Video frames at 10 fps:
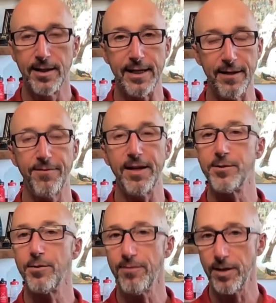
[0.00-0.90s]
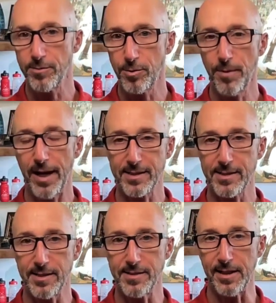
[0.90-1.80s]
If they do VO2 max
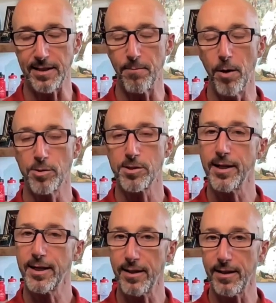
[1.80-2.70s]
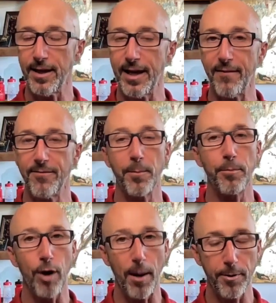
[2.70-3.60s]
testing, most likely they have the
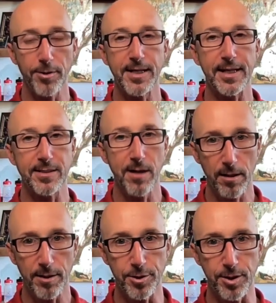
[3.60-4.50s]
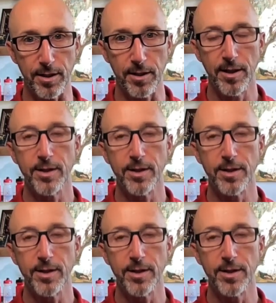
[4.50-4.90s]
proper technology